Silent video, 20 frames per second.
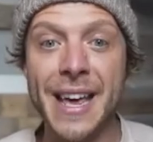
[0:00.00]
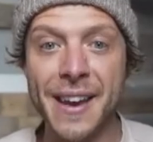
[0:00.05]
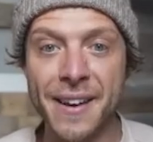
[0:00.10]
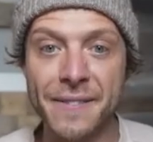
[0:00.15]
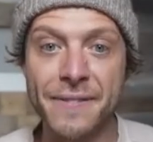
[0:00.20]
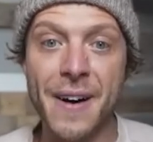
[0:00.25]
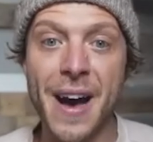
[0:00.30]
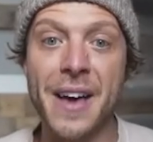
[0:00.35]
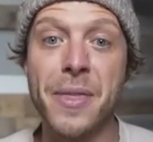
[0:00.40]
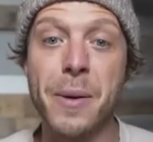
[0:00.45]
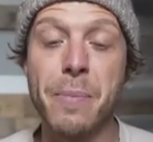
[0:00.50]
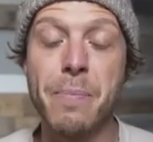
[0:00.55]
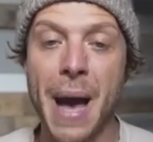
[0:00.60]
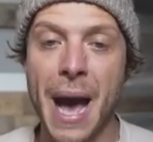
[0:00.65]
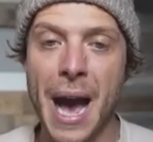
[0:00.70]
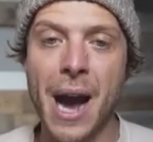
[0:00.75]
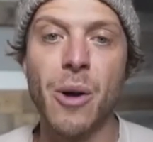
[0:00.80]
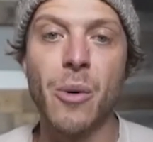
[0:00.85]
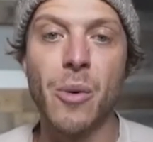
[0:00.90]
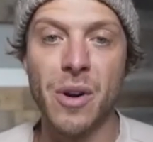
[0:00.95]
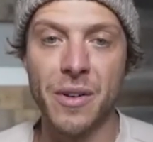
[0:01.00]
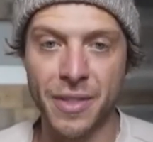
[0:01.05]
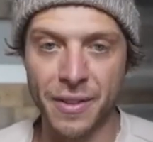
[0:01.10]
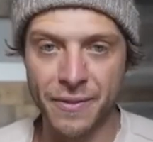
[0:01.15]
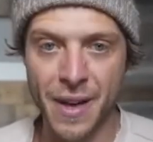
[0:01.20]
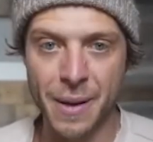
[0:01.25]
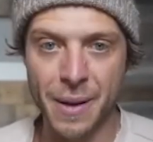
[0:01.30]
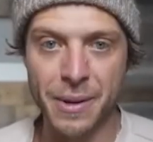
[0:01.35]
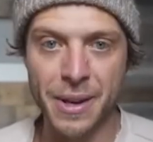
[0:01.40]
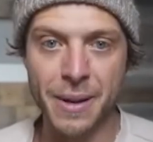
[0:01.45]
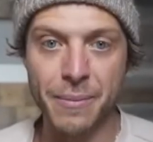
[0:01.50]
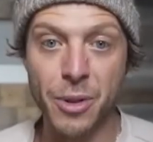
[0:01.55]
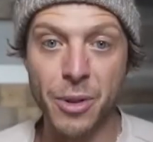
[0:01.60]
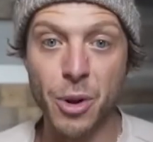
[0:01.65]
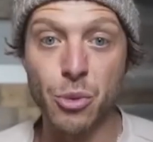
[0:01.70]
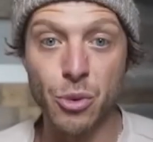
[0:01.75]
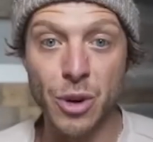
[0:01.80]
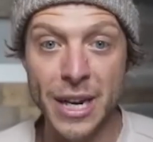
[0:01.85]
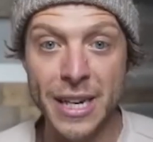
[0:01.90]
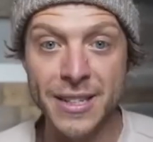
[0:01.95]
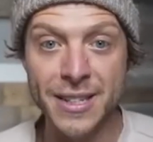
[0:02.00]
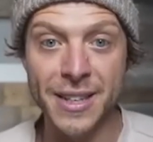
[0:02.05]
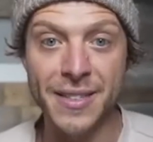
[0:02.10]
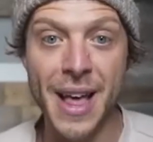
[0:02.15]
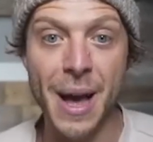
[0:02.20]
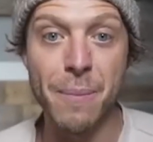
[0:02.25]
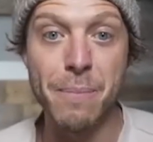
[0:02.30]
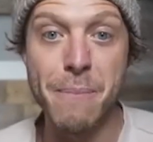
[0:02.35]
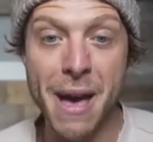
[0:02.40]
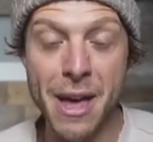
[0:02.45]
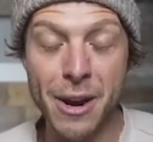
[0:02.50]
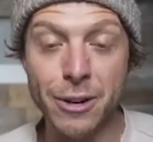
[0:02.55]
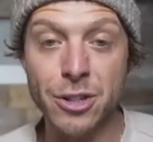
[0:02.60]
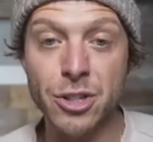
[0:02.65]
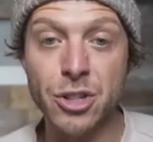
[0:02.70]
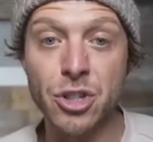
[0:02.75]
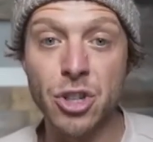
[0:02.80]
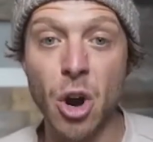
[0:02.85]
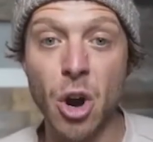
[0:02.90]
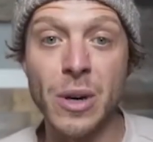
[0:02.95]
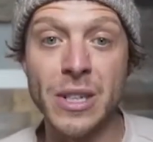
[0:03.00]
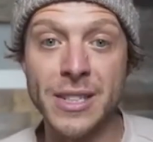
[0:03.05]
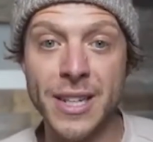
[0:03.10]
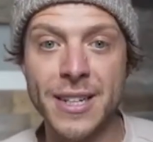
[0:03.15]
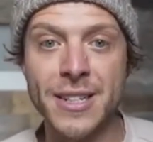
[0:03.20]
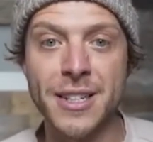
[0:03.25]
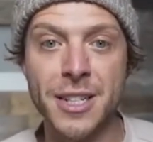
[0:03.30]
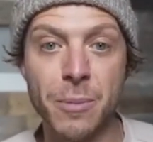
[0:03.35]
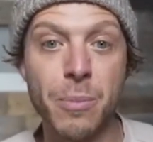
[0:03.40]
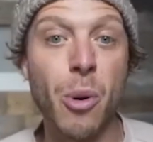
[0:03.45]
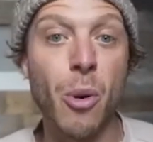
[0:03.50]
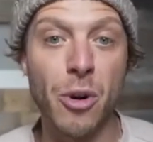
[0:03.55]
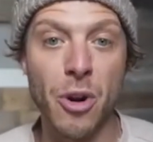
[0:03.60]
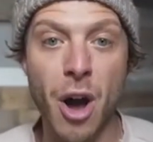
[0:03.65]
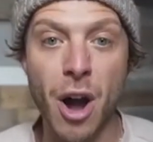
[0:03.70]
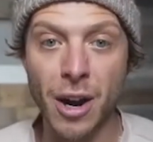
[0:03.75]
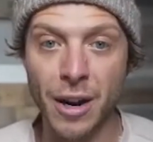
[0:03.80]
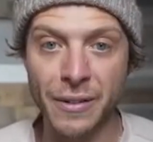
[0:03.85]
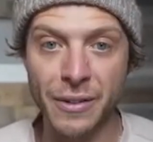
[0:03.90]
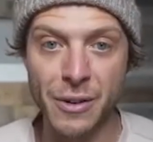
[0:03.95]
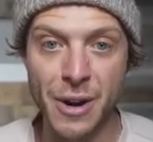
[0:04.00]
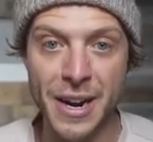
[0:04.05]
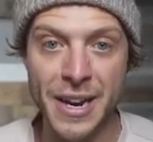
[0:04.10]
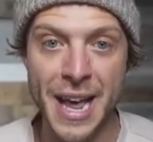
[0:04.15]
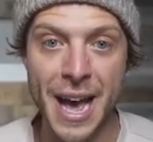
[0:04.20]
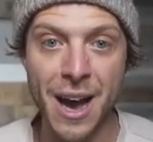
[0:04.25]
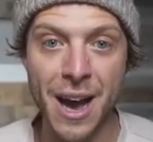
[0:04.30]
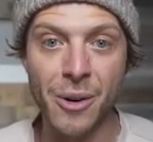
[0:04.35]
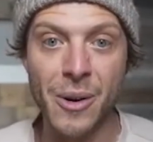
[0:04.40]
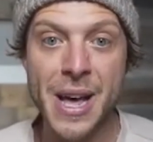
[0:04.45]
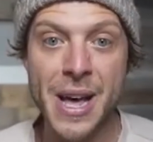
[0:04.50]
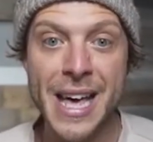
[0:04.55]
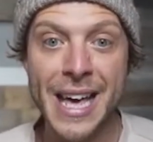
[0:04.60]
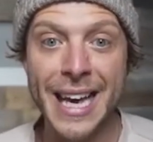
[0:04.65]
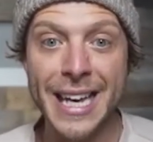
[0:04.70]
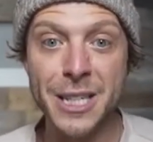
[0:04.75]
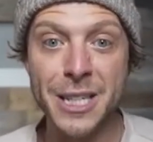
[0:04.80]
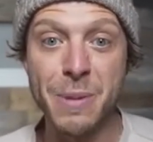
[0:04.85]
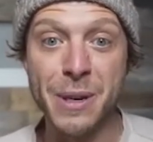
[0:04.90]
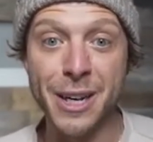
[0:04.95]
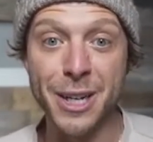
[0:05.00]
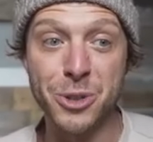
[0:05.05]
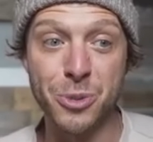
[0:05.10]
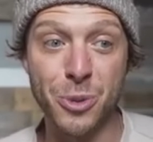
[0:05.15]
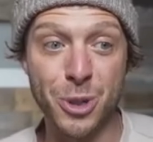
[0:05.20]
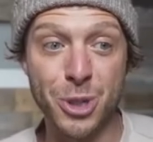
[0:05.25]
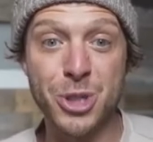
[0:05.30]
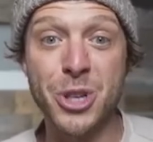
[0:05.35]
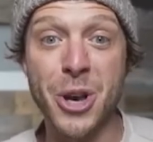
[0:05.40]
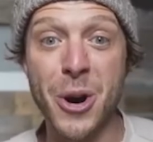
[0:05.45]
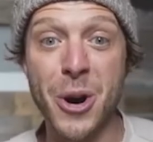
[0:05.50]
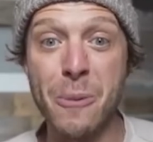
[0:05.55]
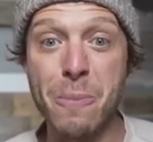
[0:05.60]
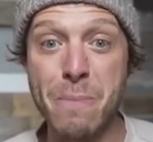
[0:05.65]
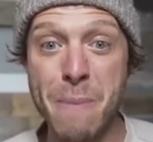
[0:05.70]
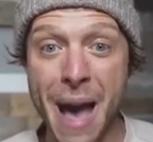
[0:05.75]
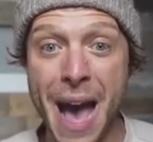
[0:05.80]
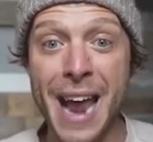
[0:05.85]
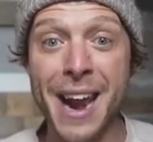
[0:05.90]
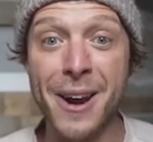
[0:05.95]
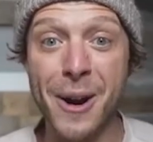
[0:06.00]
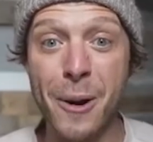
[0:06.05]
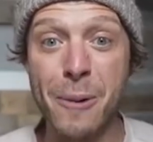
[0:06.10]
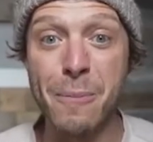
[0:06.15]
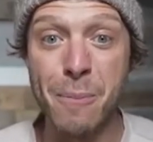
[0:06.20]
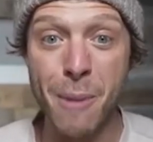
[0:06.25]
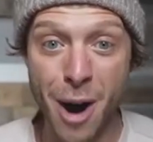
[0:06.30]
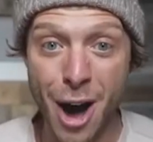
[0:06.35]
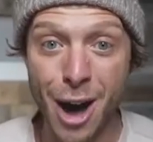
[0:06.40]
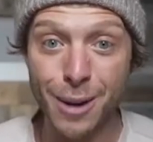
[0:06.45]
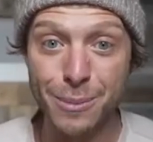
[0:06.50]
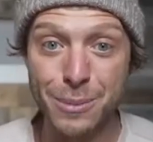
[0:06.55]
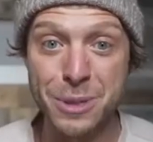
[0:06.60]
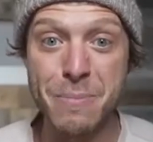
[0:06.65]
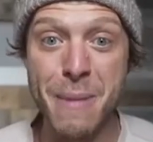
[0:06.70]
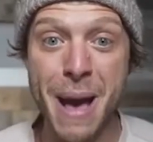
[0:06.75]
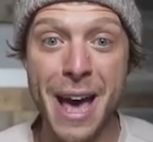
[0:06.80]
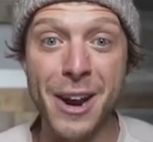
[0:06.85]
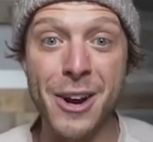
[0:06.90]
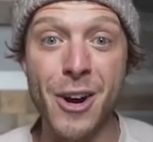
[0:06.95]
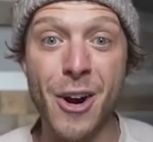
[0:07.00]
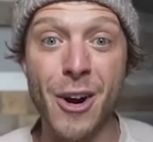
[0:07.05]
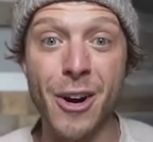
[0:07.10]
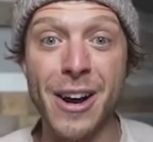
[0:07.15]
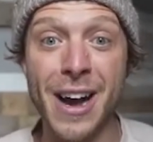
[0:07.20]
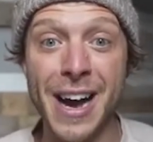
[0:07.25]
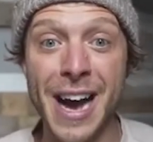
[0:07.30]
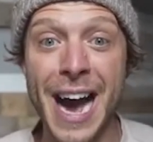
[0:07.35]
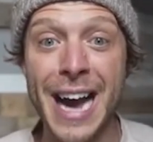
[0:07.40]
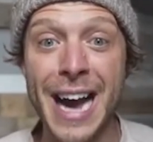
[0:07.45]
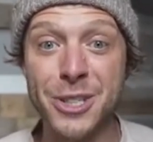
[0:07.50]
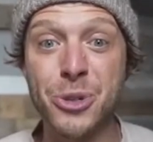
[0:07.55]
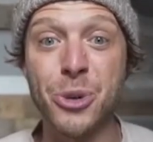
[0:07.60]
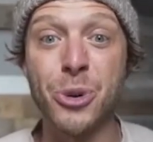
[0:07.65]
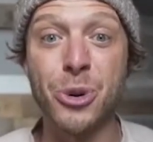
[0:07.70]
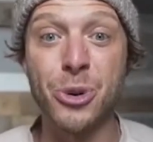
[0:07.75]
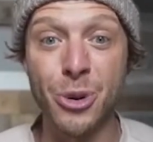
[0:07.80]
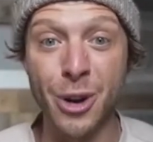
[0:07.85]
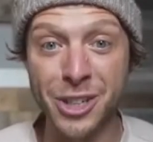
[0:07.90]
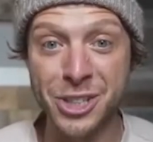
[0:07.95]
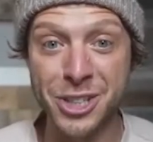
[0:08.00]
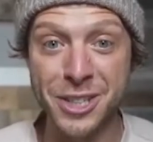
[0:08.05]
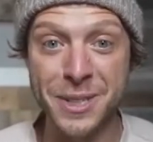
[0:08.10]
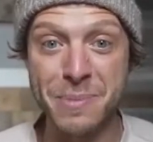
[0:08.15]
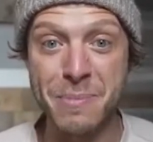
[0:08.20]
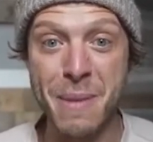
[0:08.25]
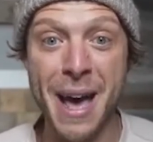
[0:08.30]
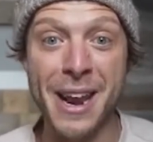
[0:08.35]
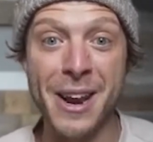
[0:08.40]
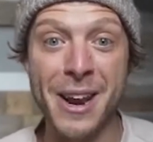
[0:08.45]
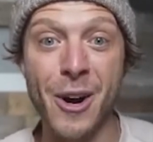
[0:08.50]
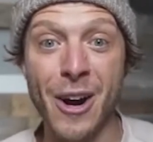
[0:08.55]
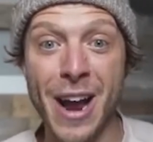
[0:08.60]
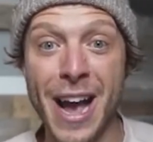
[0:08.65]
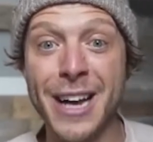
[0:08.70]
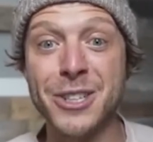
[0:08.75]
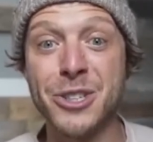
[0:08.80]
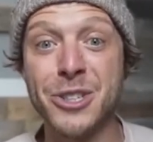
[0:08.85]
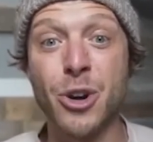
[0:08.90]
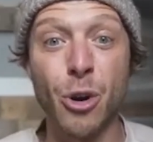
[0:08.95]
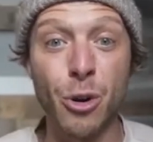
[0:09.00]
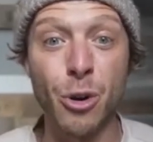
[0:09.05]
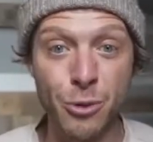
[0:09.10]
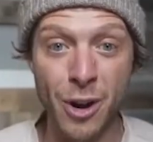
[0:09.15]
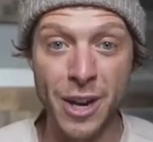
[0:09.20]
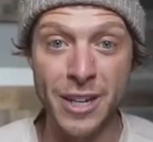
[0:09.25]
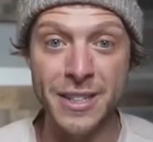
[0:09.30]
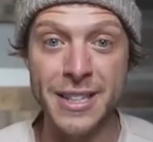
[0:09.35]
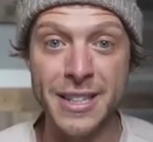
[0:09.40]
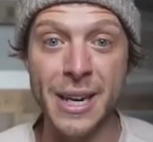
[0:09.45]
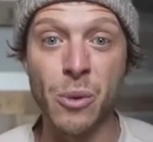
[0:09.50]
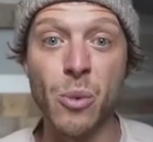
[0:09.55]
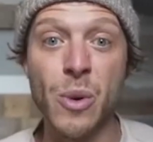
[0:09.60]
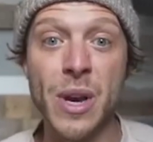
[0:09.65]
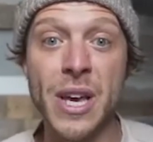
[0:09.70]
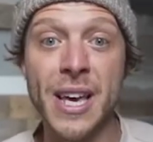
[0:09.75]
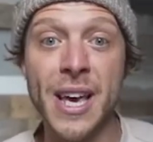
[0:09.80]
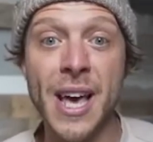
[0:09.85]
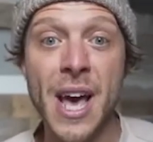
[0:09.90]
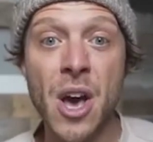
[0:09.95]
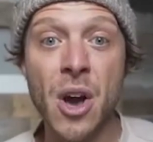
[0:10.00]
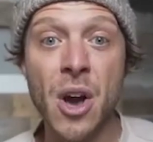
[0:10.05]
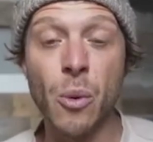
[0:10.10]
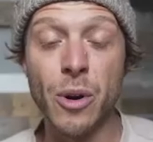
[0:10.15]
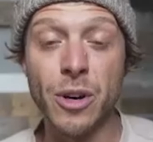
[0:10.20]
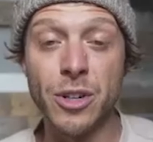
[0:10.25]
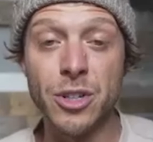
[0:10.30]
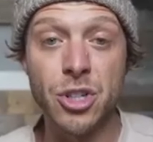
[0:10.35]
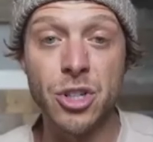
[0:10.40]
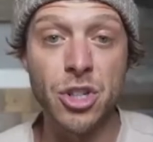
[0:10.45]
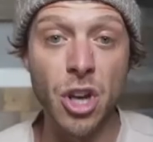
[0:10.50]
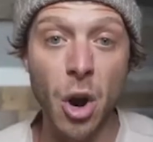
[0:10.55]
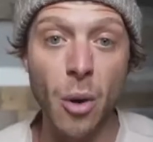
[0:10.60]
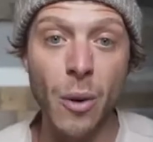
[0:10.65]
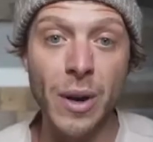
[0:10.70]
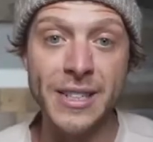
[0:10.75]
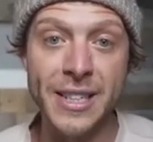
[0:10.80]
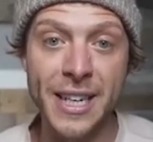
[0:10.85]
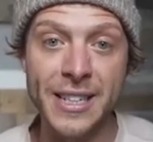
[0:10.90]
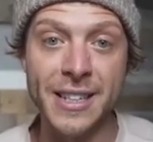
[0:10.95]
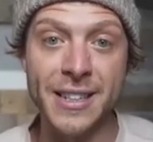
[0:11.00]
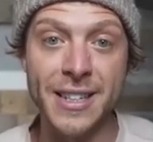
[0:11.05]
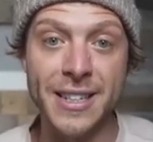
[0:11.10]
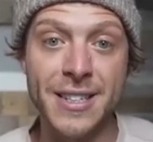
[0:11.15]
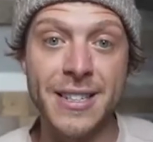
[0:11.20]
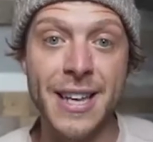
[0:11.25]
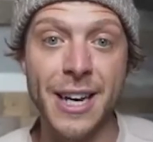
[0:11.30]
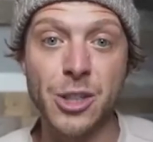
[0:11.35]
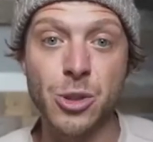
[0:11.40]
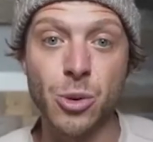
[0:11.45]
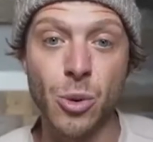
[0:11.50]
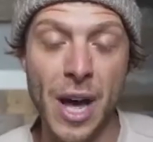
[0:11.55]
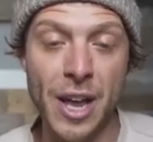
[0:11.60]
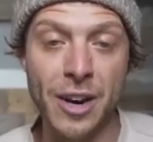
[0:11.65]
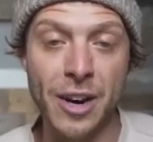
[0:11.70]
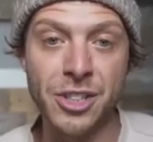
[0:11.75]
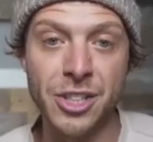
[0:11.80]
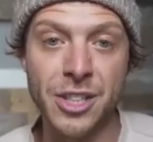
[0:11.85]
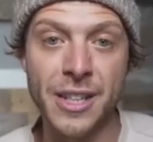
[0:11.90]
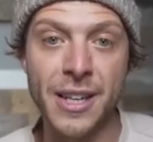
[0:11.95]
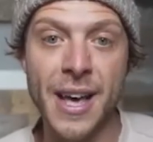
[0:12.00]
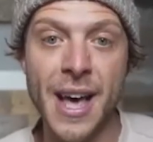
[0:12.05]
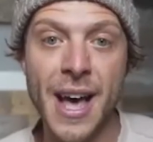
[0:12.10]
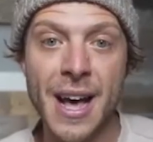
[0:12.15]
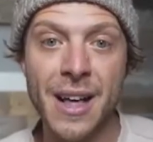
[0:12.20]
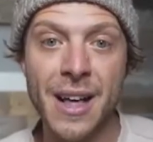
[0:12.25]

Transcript: to identify the power in the feminine the reason that men are so addicted to pornography right now is because we're so mad at our moms mad at our high school crushes mad at our ex-girlfriends like we we're so addicted to sexual energy